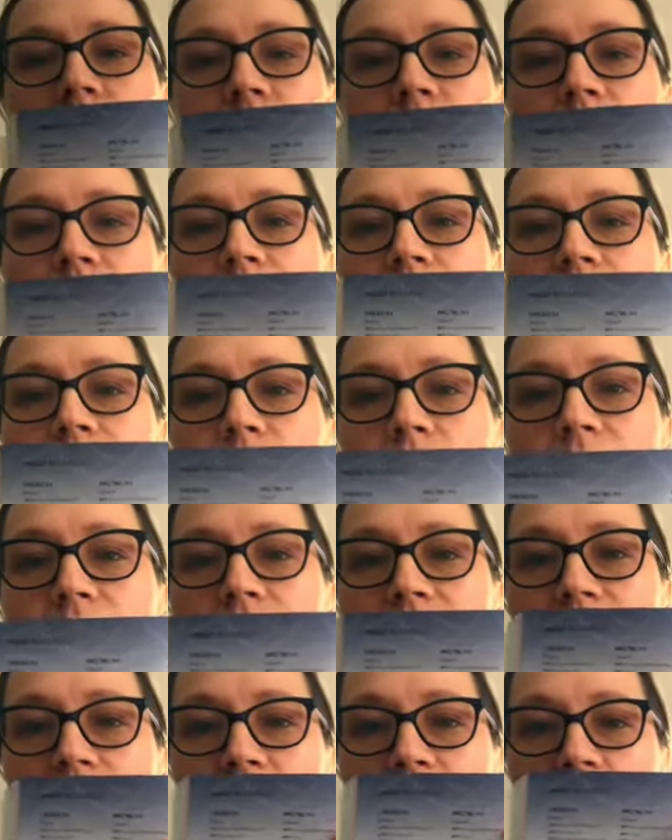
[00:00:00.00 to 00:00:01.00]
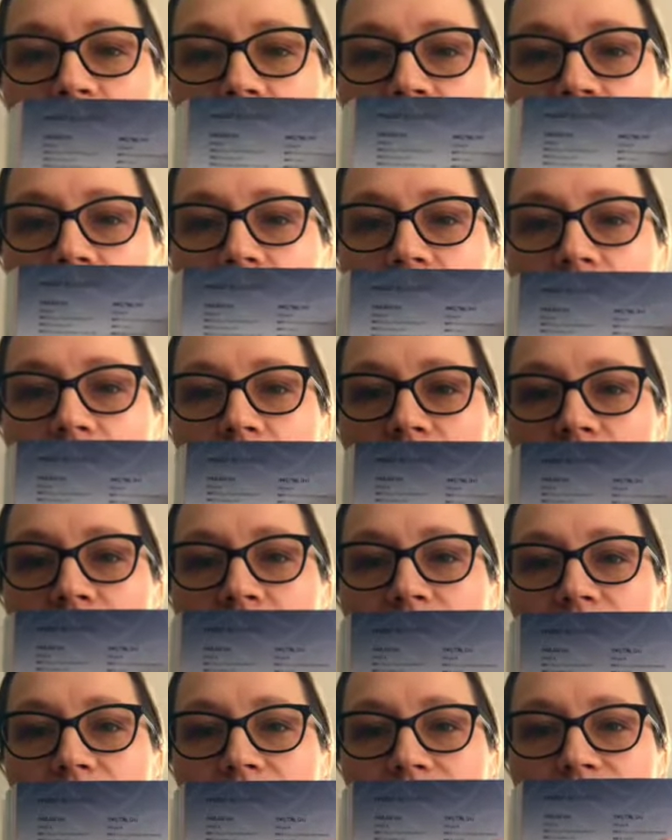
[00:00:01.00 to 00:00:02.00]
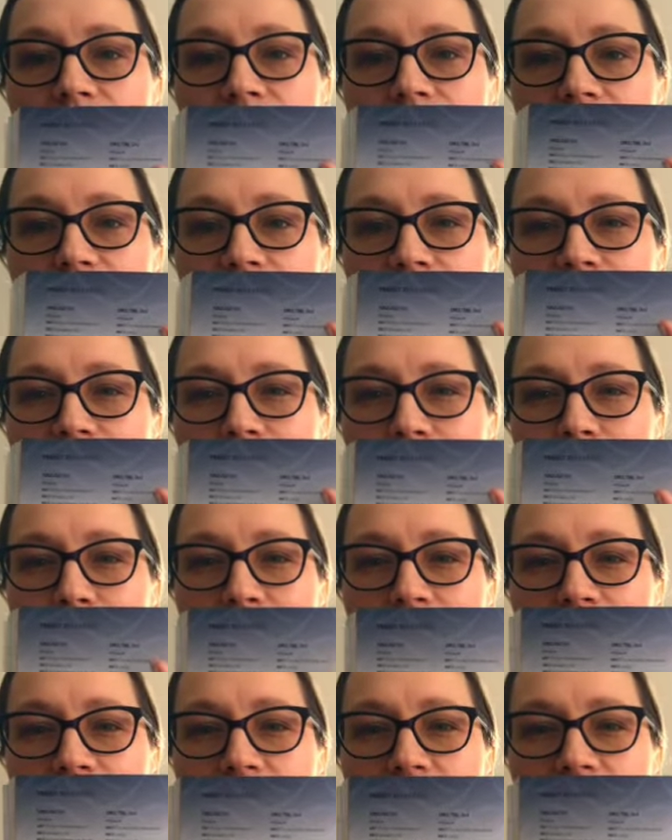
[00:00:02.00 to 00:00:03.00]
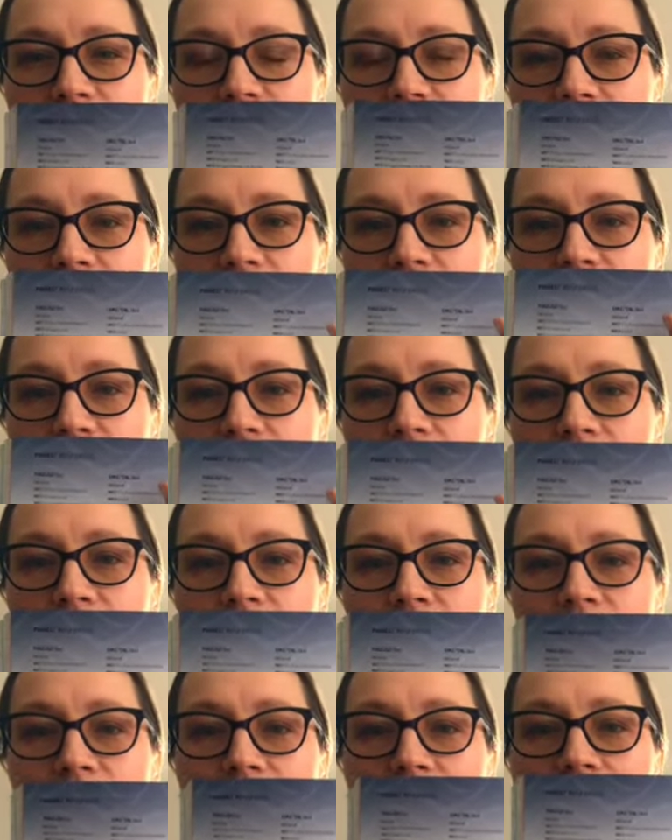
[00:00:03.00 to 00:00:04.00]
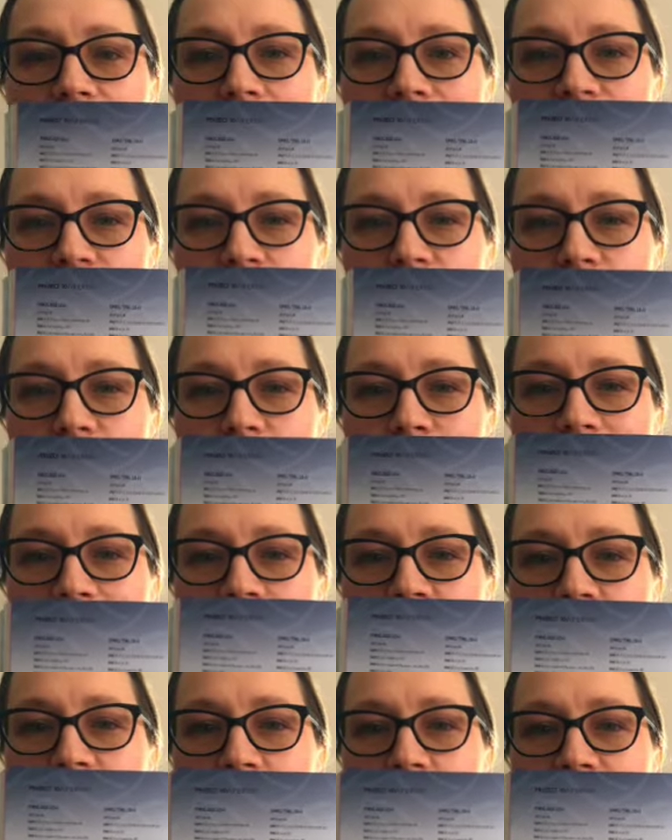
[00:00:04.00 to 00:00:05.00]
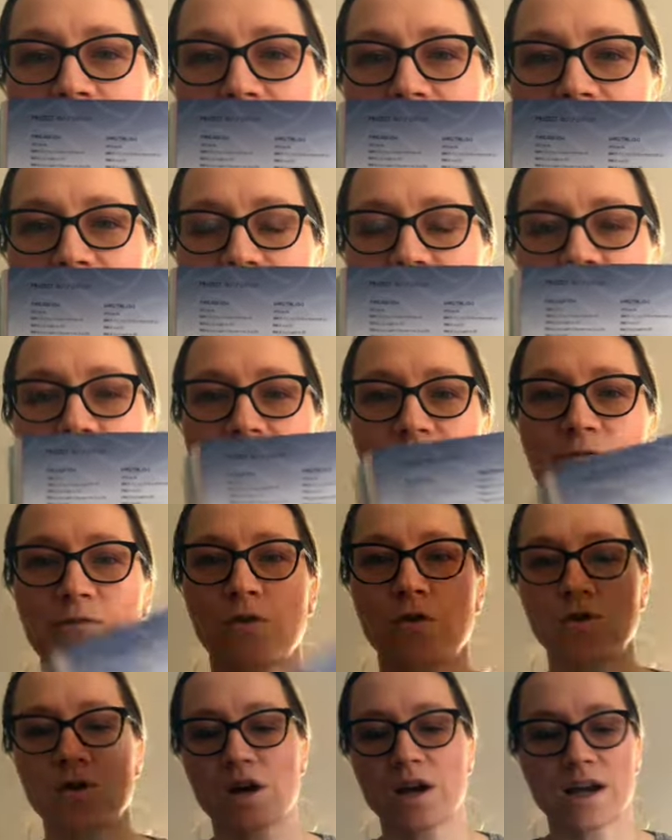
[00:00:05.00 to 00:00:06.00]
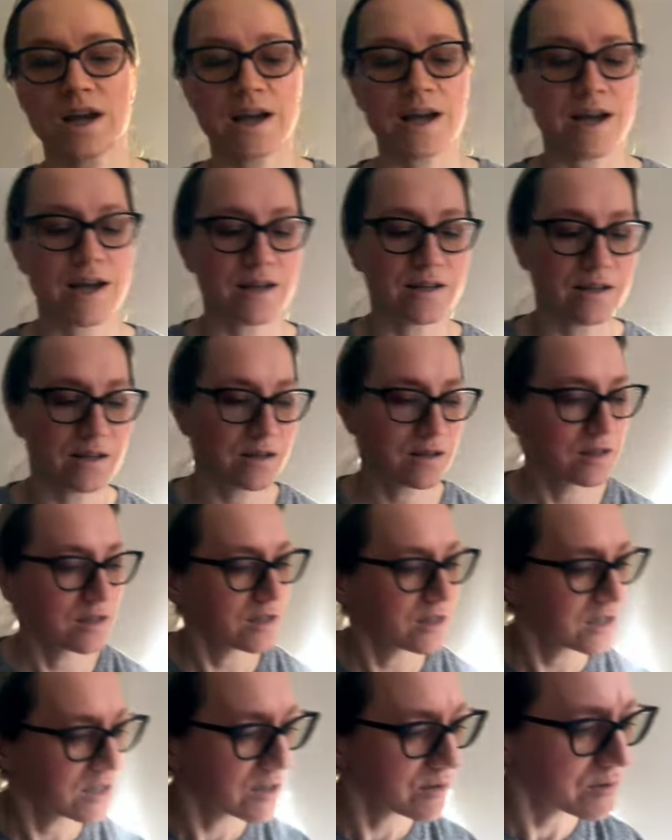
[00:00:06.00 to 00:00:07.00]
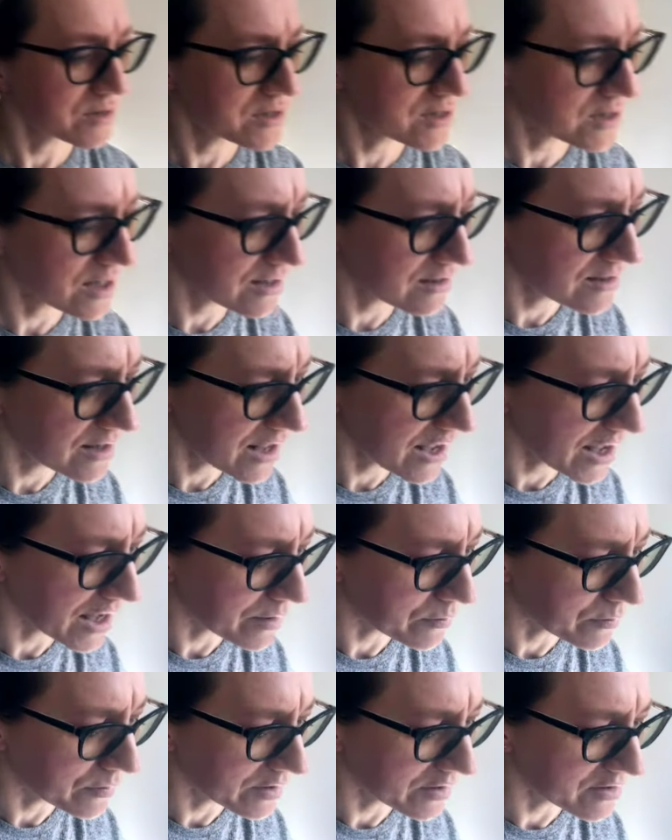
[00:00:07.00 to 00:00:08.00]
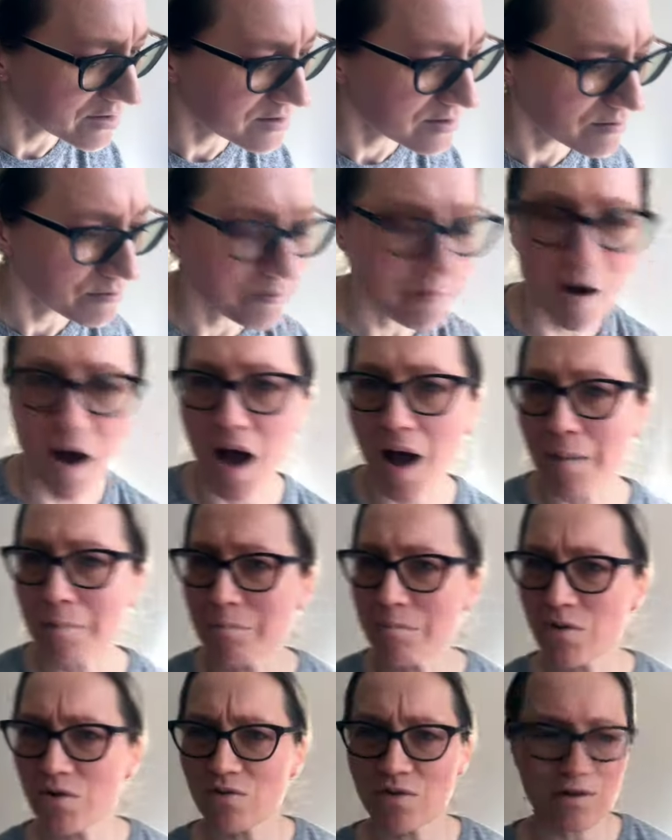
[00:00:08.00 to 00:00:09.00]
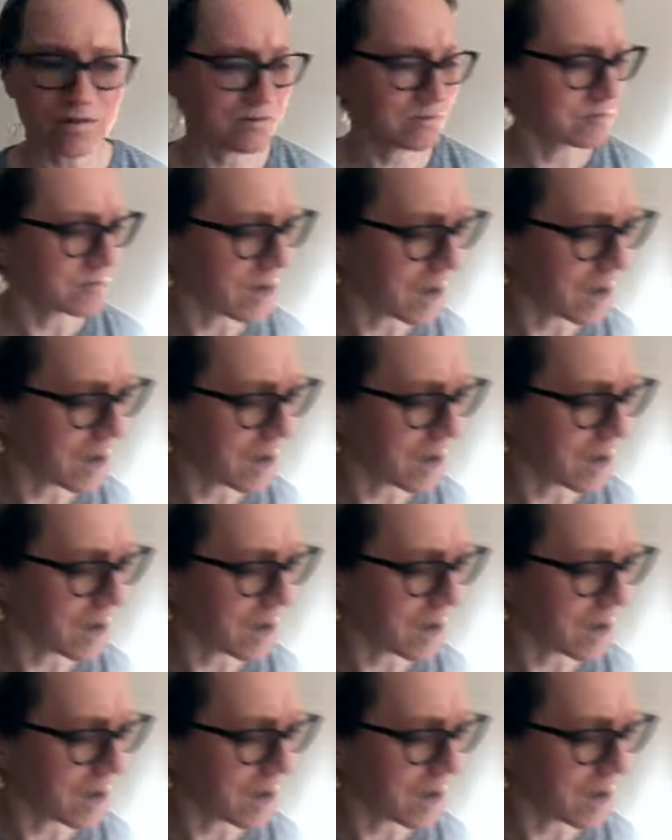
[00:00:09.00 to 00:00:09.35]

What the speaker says: This one has a darker color, and it's like the patterns here are sort of matching what he has on his forehead. What's that name? It's Umbreon?